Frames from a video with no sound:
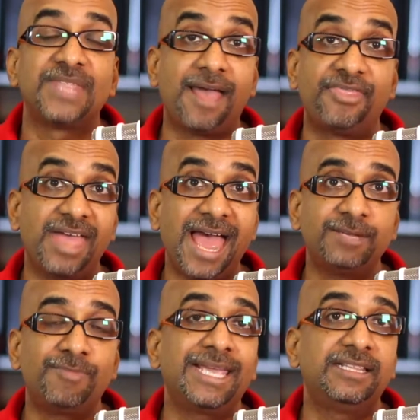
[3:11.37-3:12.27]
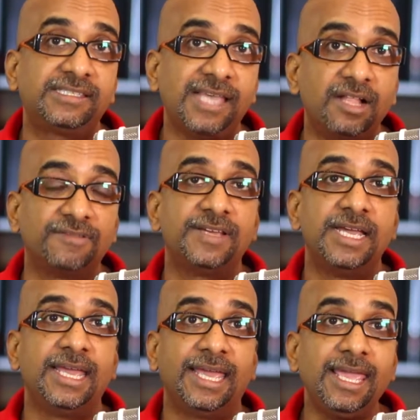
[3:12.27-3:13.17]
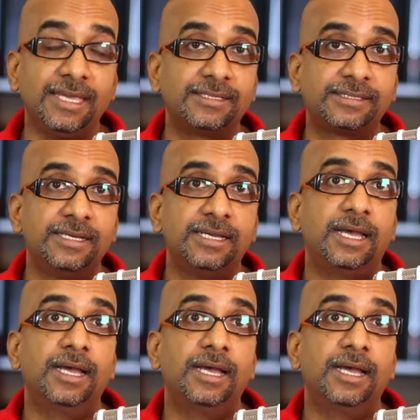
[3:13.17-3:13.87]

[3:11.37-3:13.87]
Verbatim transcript: And that by itself is